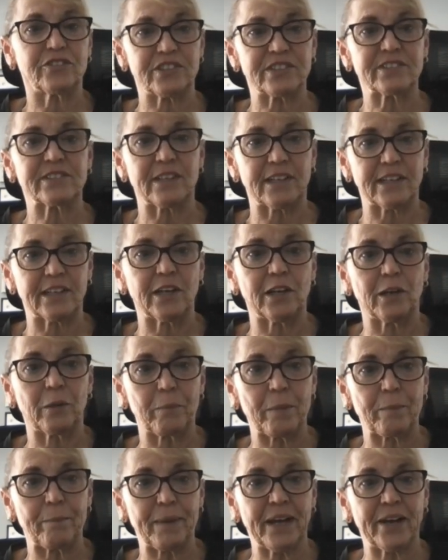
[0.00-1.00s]
just a little
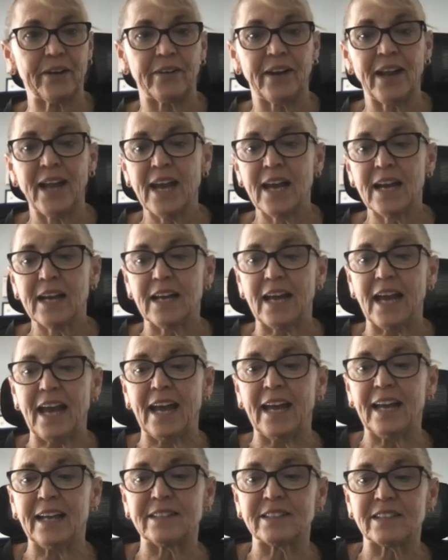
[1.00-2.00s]
bit better.
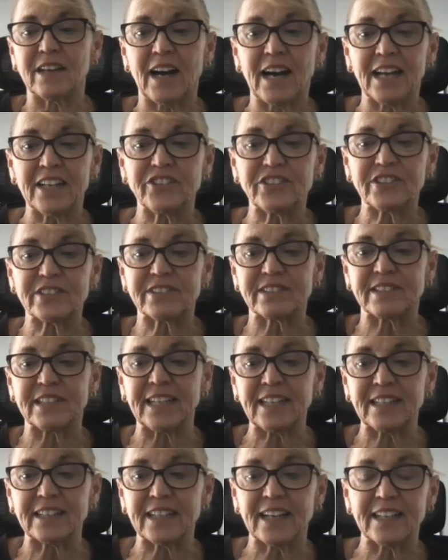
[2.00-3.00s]
And I just
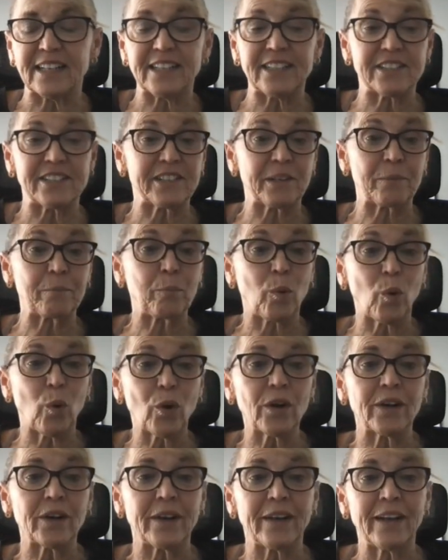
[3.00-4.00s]
think that it's
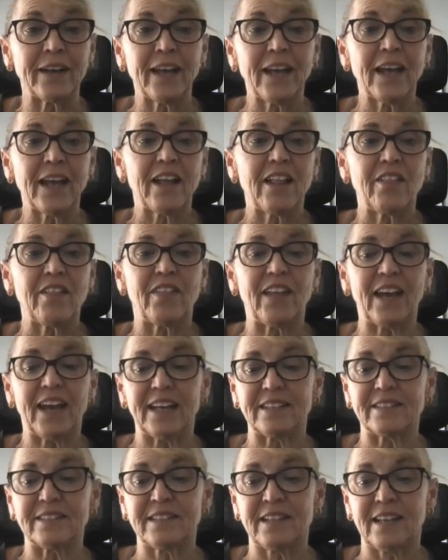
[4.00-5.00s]
important
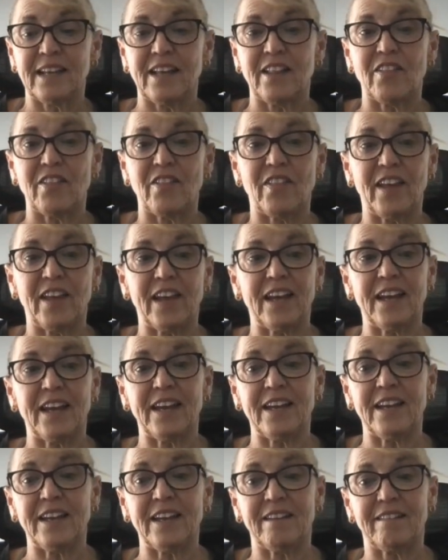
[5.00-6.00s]
that
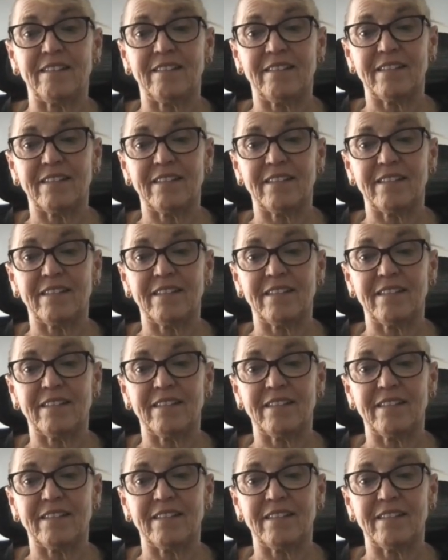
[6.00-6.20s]
they